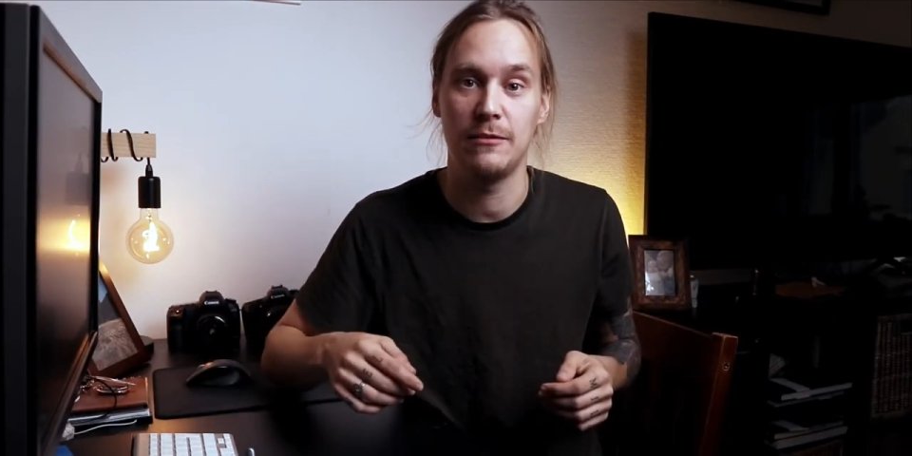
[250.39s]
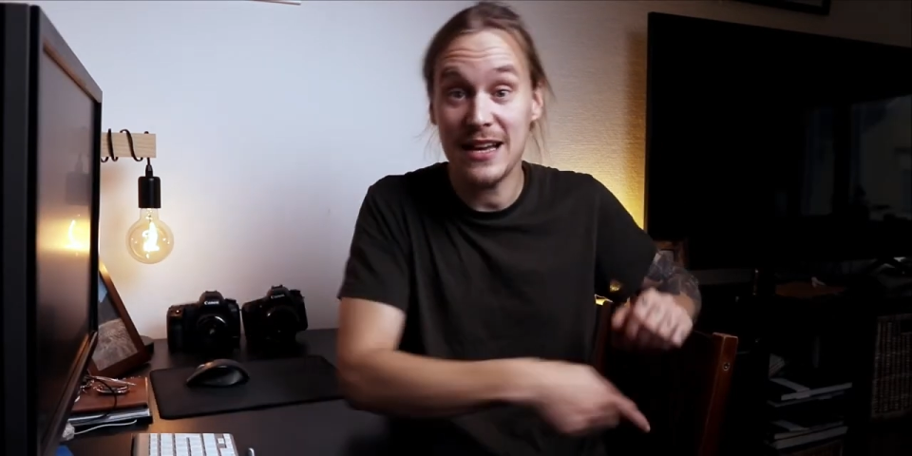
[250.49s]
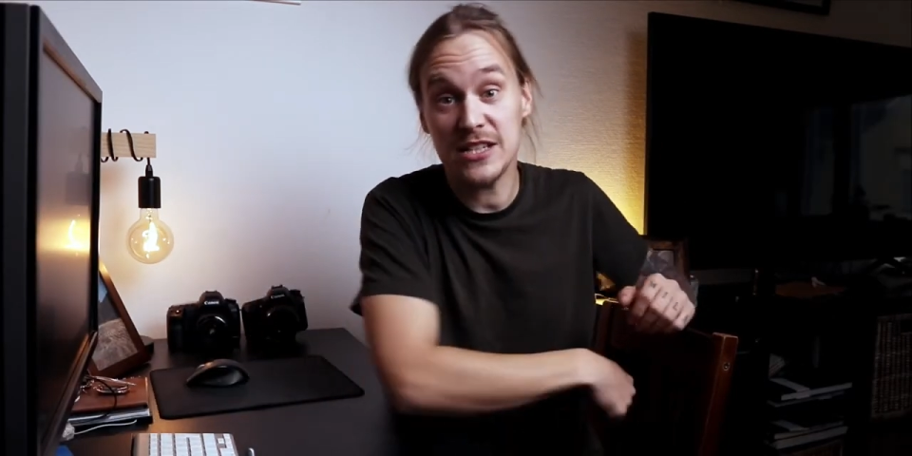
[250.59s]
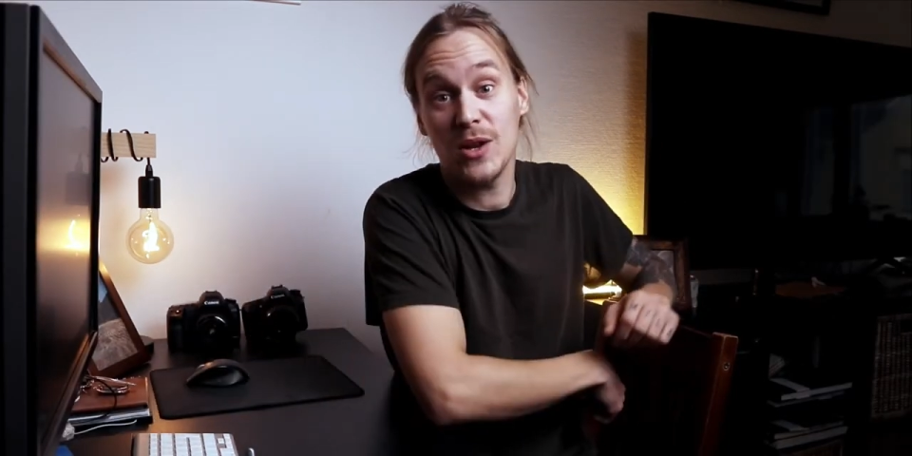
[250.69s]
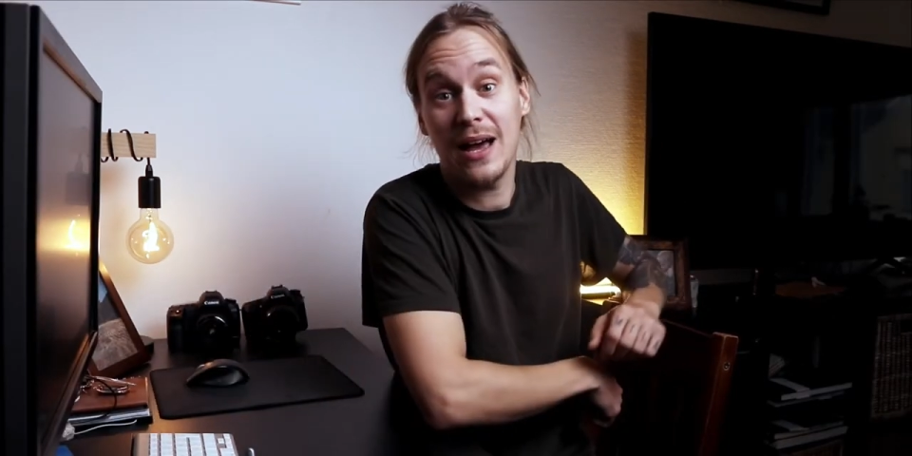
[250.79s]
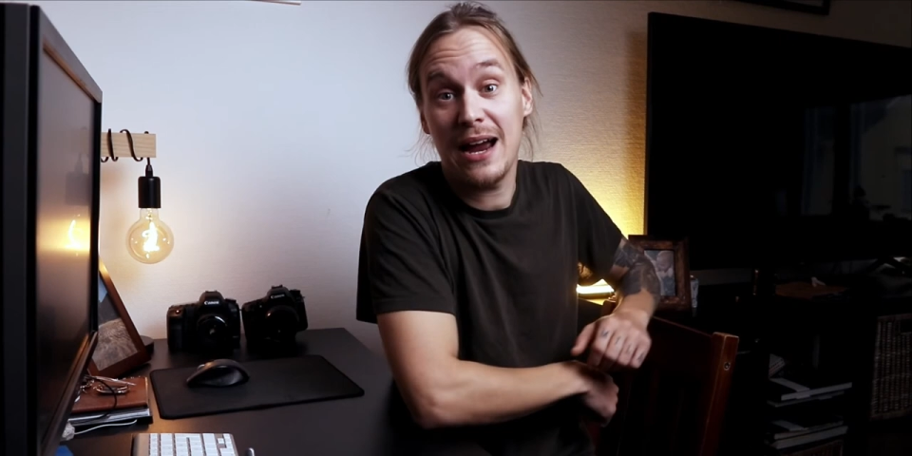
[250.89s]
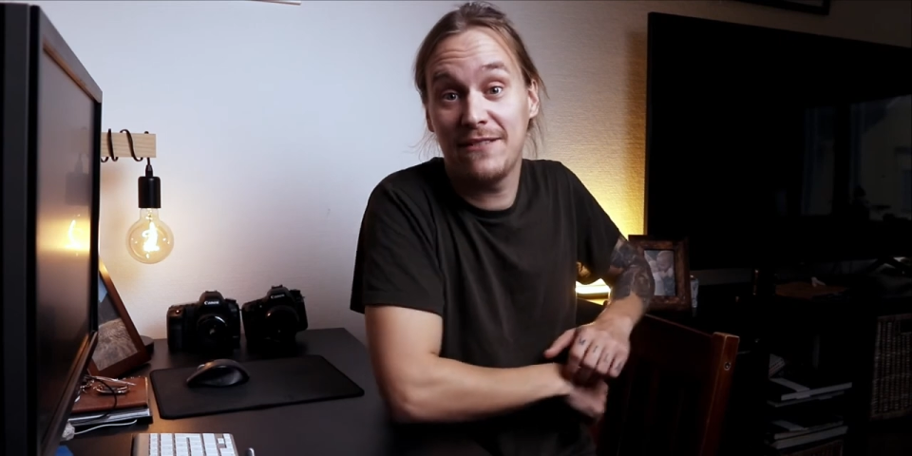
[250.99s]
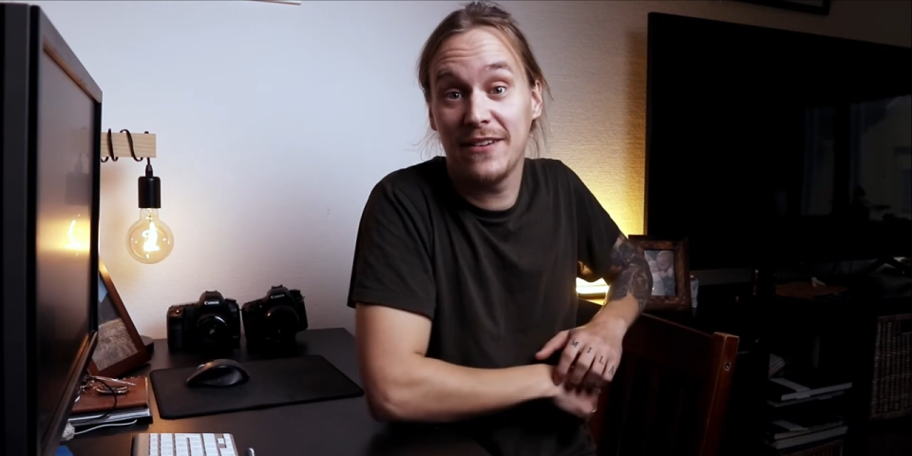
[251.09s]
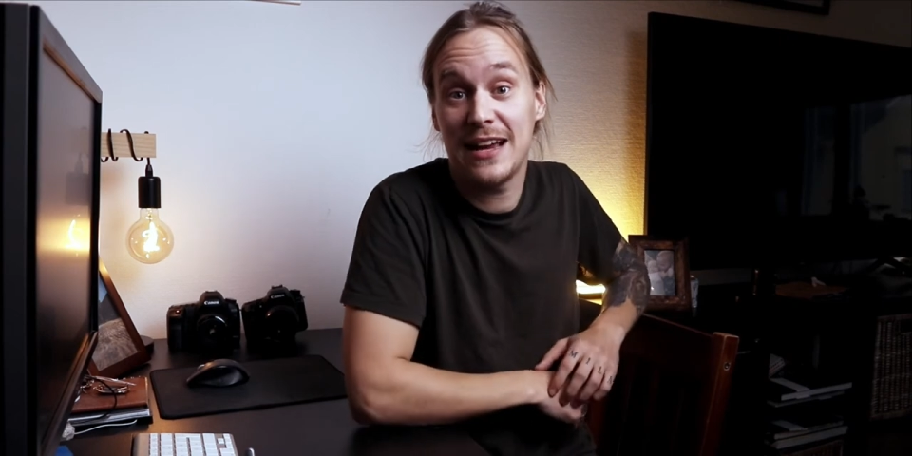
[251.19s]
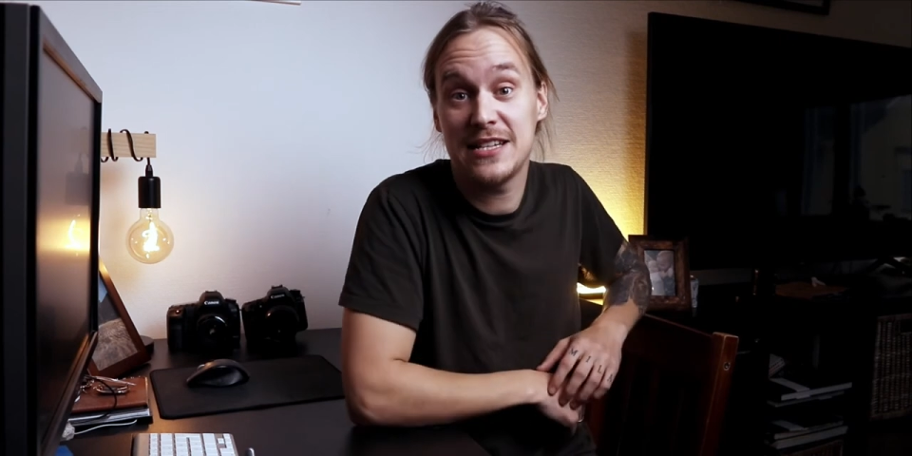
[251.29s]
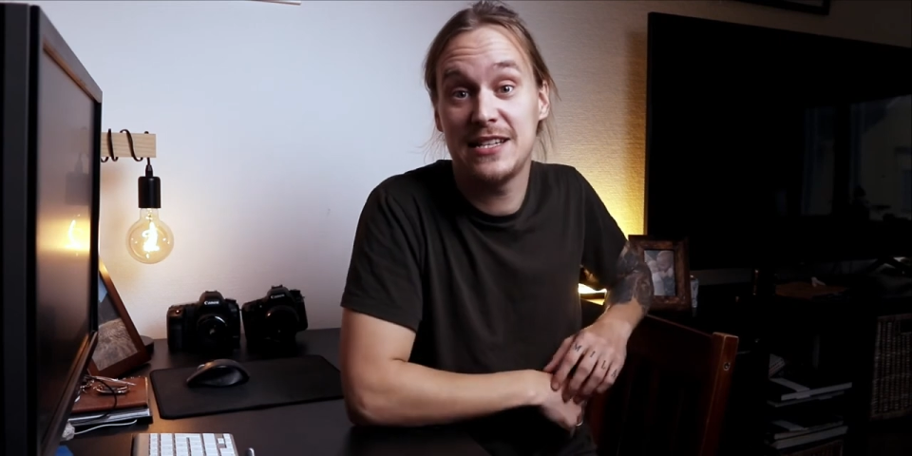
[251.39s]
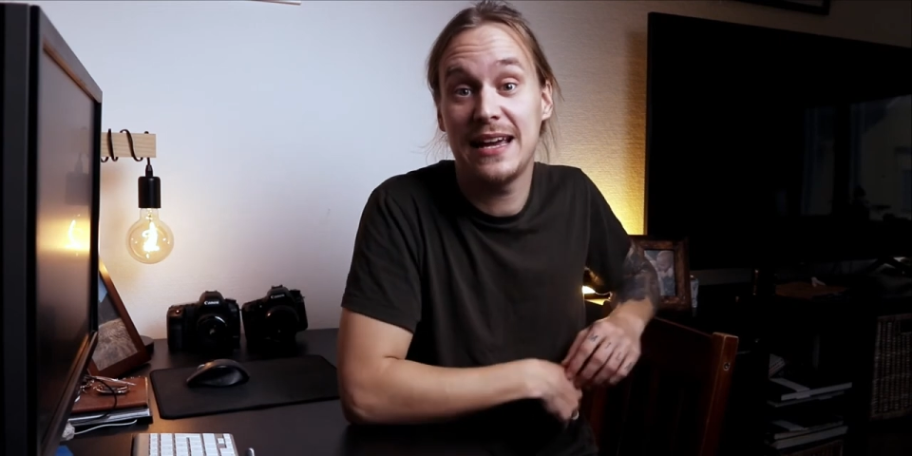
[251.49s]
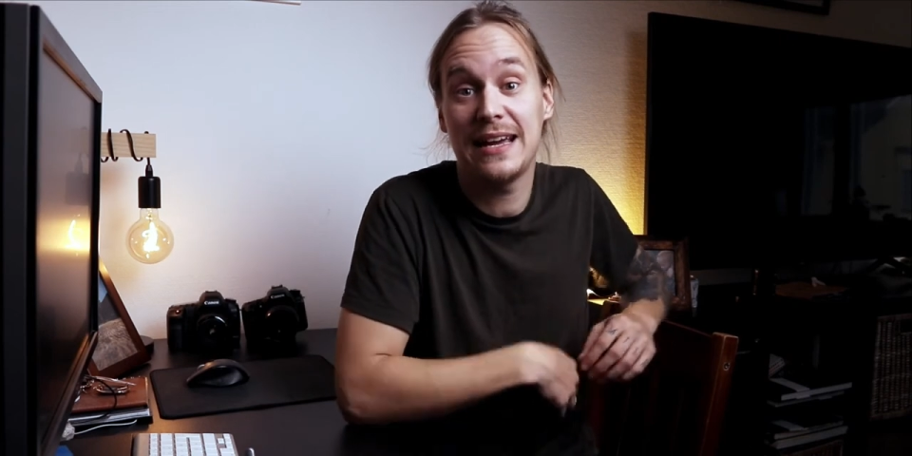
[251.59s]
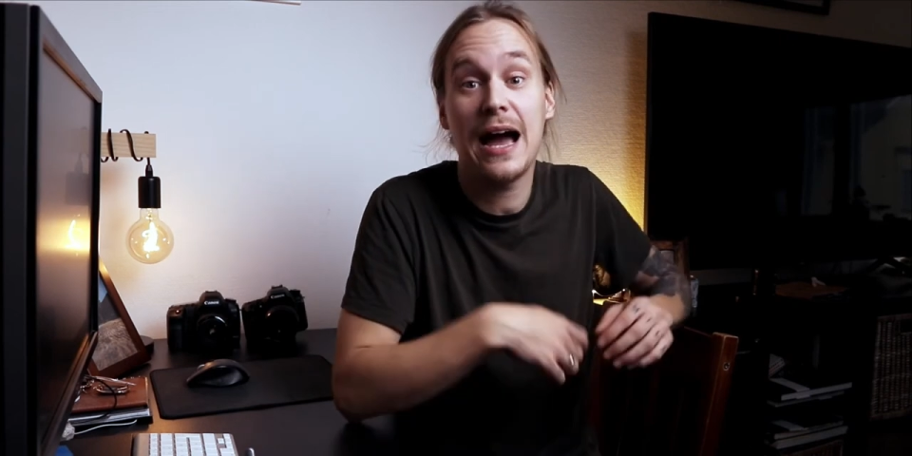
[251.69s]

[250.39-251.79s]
That's all I have for you guys today.